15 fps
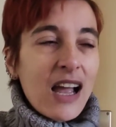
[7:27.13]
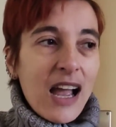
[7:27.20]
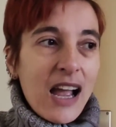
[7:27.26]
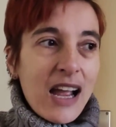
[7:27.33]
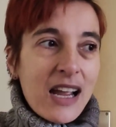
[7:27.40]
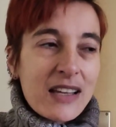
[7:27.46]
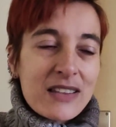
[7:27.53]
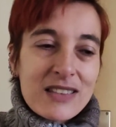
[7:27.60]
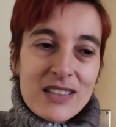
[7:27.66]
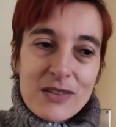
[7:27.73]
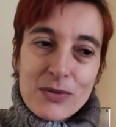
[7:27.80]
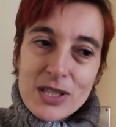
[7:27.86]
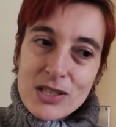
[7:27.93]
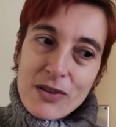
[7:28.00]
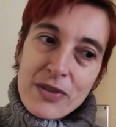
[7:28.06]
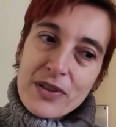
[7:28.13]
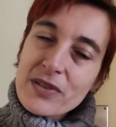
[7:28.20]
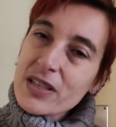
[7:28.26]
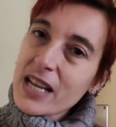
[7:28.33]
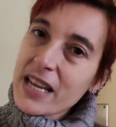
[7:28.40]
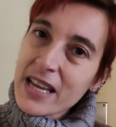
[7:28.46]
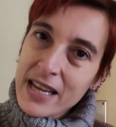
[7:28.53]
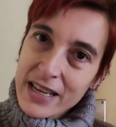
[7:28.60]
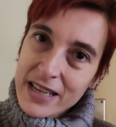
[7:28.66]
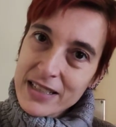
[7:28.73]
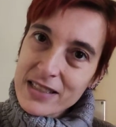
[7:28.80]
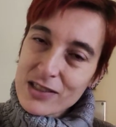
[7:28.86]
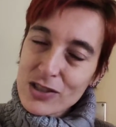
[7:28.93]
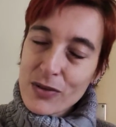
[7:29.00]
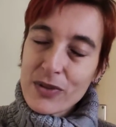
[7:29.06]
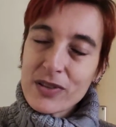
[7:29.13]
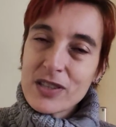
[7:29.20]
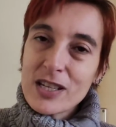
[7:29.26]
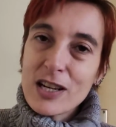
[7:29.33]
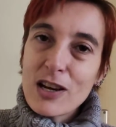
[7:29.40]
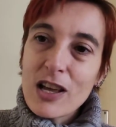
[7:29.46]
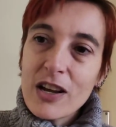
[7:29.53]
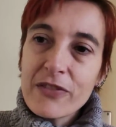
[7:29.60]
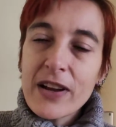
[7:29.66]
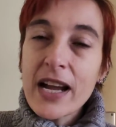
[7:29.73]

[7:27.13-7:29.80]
I, it was something that I hate and something that I love.